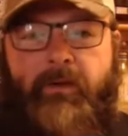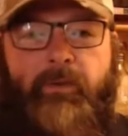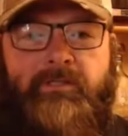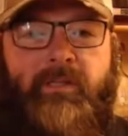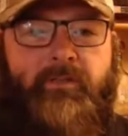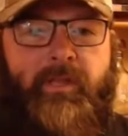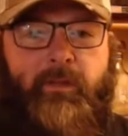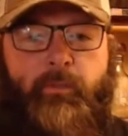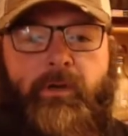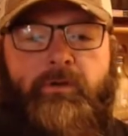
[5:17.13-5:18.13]
interesting
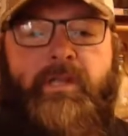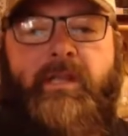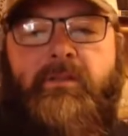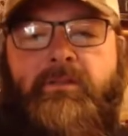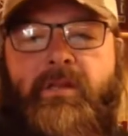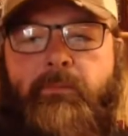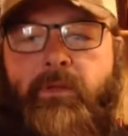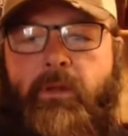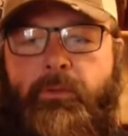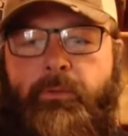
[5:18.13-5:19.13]
thing when you're taking the time
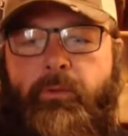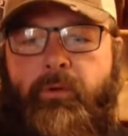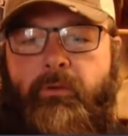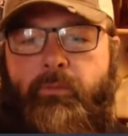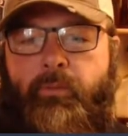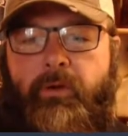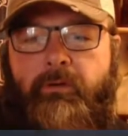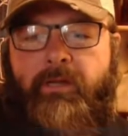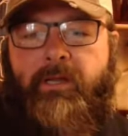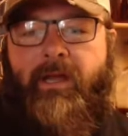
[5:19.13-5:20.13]
to go through and
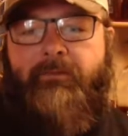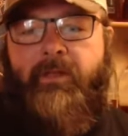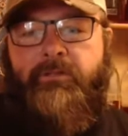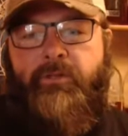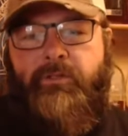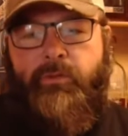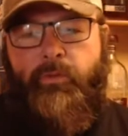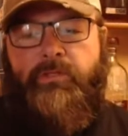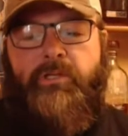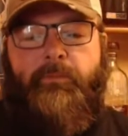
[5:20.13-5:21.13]
really dive into
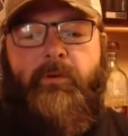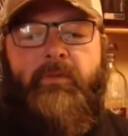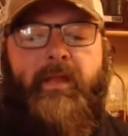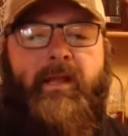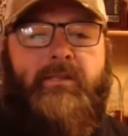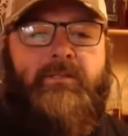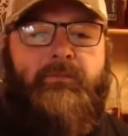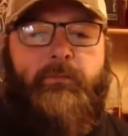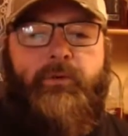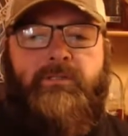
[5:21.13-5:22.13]
stewardship and all that kind of
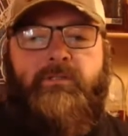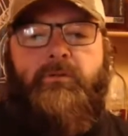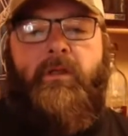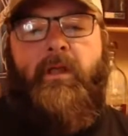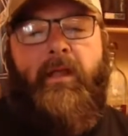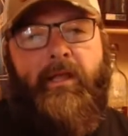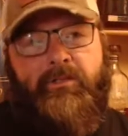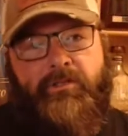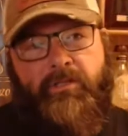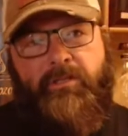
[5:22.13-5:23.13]
stuff to bring to
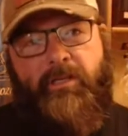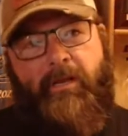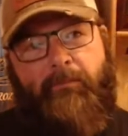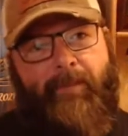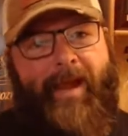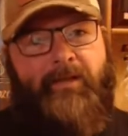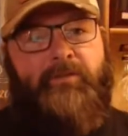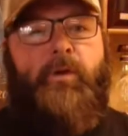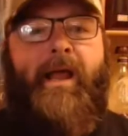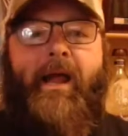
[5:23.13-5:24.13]
is just getting back
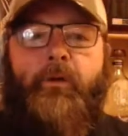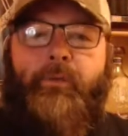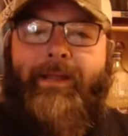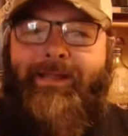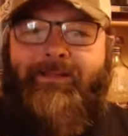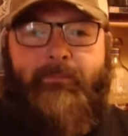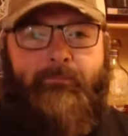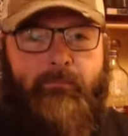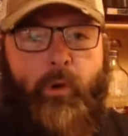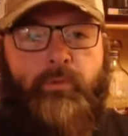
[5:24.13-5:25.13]
to how do I get the
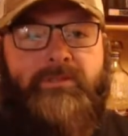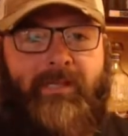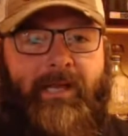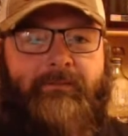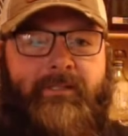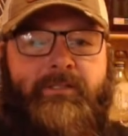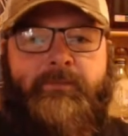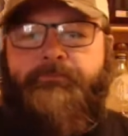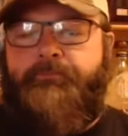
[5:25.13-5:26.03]
most knowledge